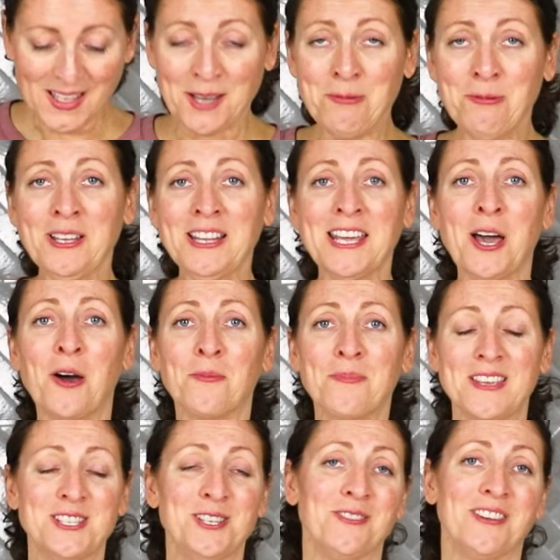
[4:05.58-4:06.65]
I really
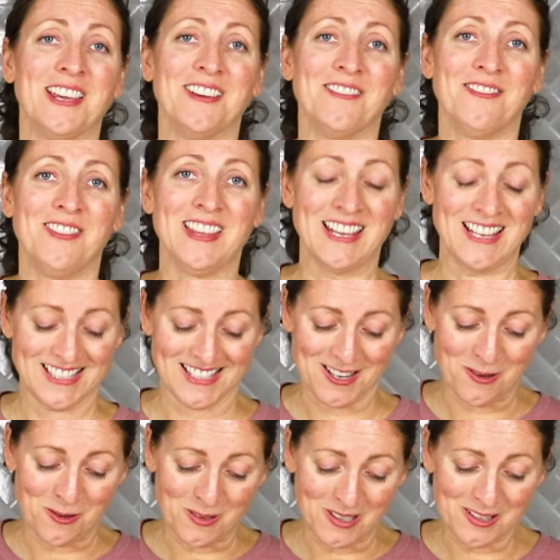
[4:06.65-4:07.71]
hope that you give these
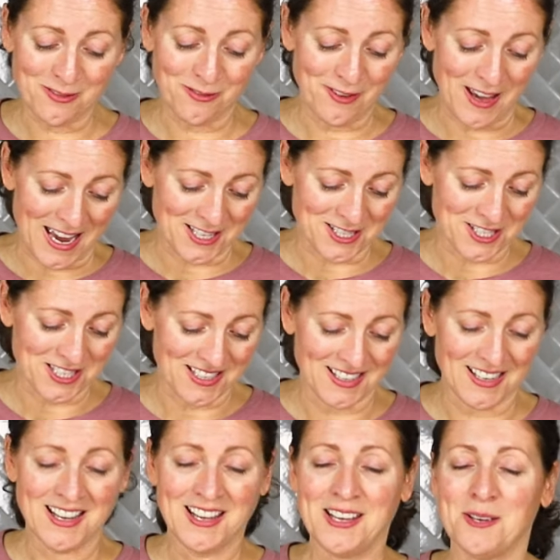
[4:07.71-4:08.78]

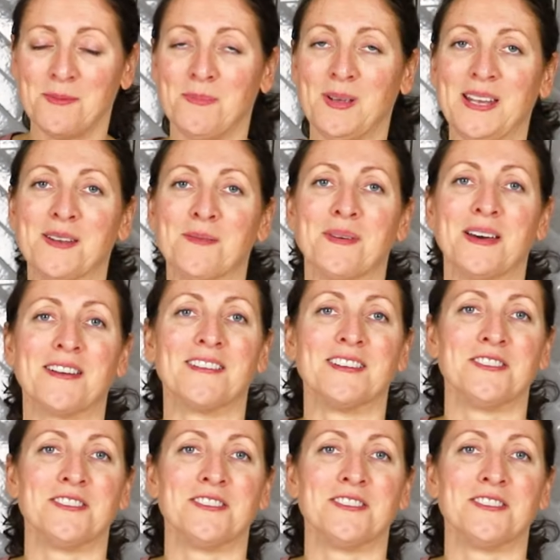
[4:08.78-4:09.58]
old-fashioned peanut butter